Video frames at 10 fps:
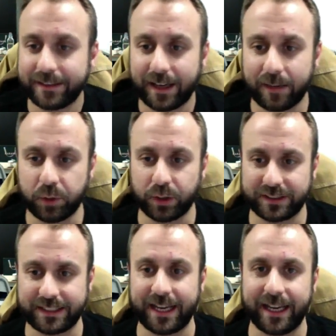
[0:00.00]
I'm not
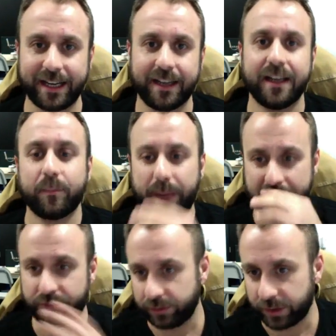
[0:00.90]
saying pay
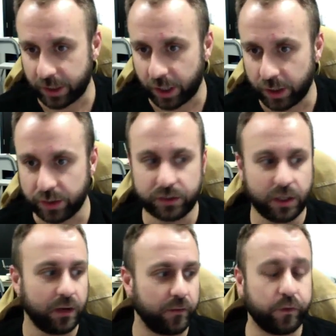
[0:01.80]
through the nose
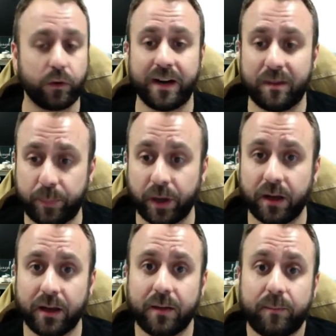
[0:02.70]
for it, but
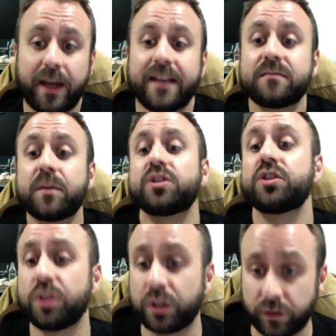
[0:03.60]
pay as much as
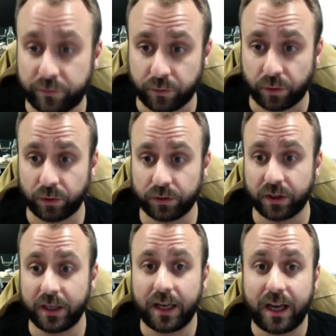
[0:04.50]
you can afford,
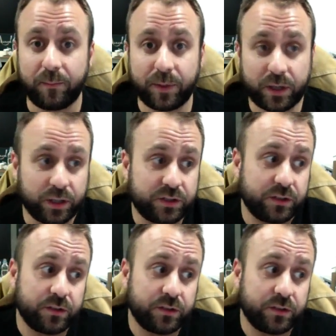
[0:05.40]
because